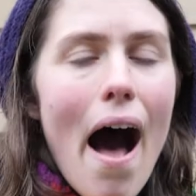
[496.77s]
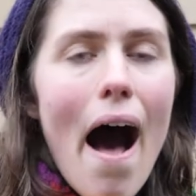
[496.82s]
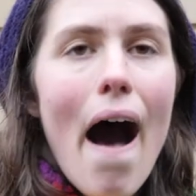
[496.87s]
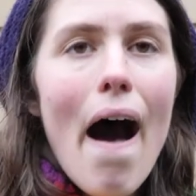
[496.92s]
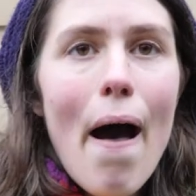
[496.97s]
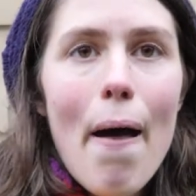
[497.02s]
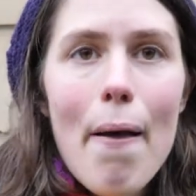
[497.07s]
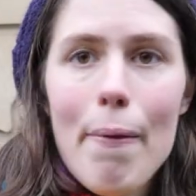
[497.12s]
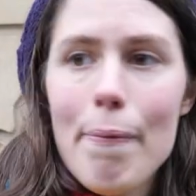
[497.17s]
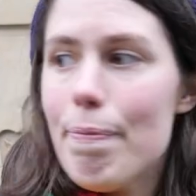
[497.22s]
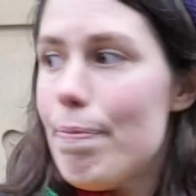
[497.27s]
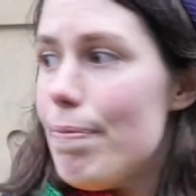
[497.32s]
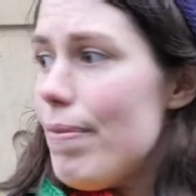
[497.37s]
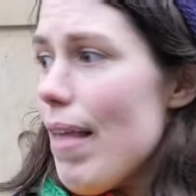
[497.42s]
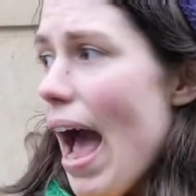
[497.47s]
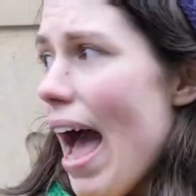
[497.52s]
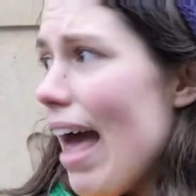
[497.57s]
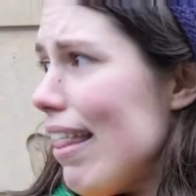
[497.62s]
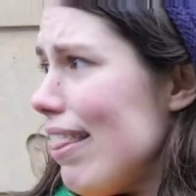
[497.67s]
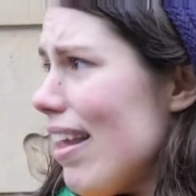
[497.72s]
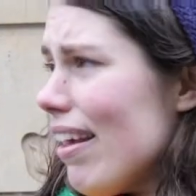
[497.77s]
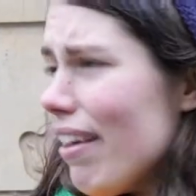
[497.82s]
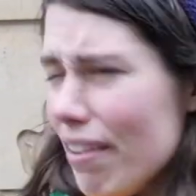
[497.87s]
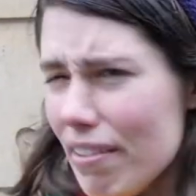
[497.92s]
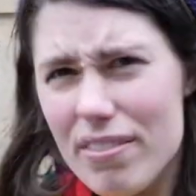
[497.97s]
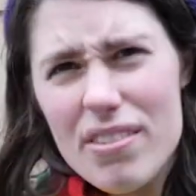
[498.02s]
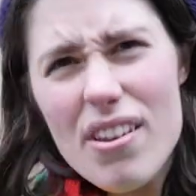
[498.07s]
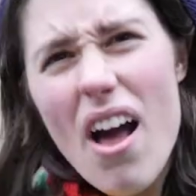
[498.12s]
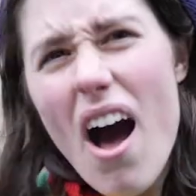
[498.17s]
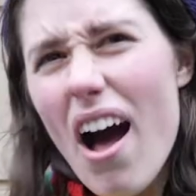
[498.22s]
Um, and
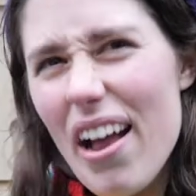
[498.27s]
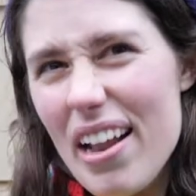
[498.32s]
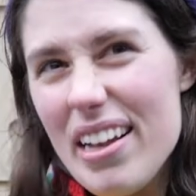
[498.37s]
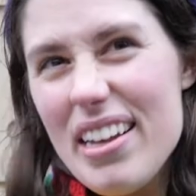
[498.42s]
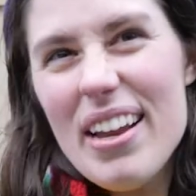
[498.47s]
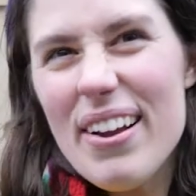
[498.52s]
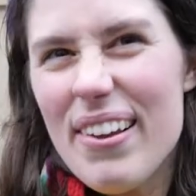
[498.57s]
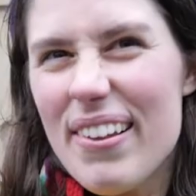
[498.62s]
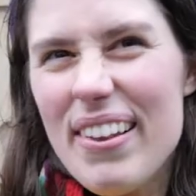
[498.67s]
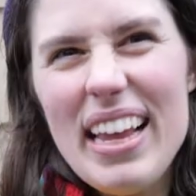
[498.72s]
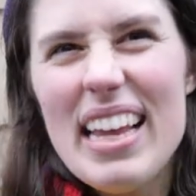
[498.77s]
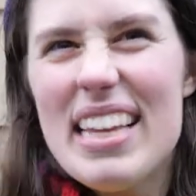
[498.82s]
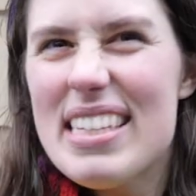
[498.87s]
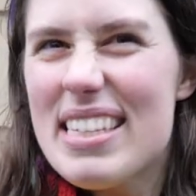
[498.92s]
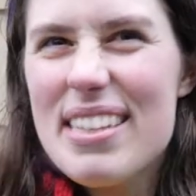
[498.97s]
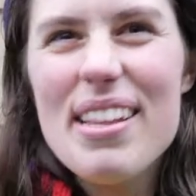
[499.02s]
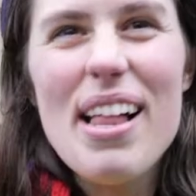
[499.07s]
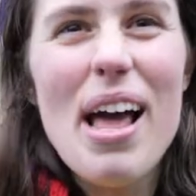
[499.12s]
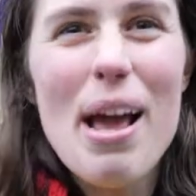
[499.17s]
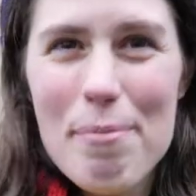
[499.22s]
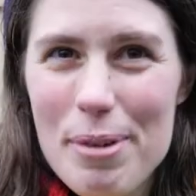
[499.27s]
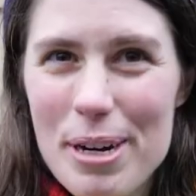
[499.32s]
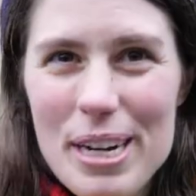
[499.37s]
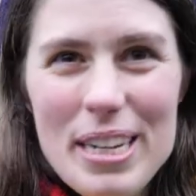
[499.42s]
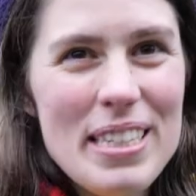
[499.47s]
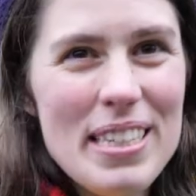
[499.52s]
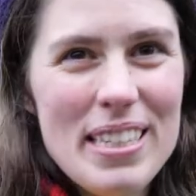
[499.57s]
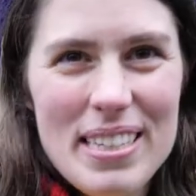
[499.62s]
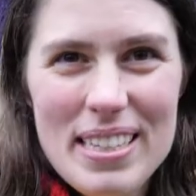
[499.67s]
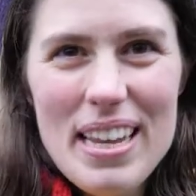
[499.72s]
there's not nearly as
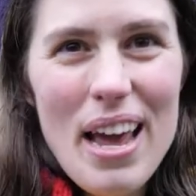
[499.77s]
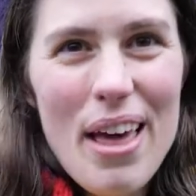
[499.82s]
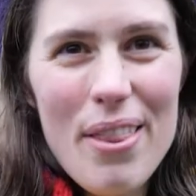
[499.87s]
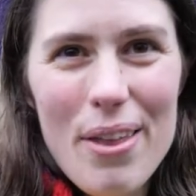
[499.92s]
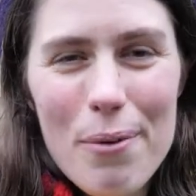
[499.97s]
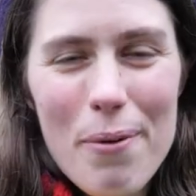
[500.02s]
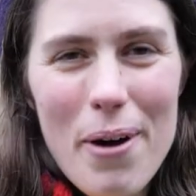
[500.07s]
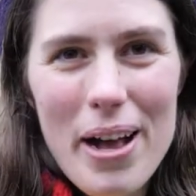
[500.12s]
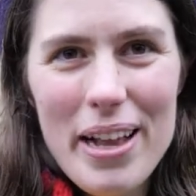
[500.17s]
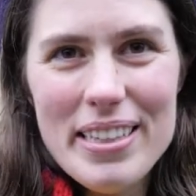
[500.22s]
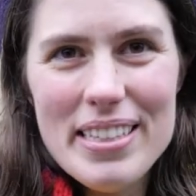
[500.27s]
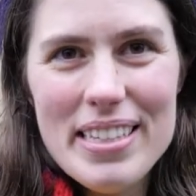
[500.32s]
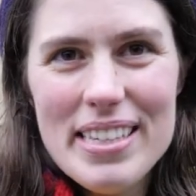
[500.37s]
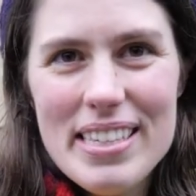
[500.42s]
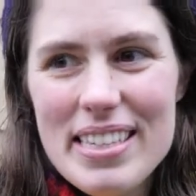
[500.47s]
glamorous as the other one.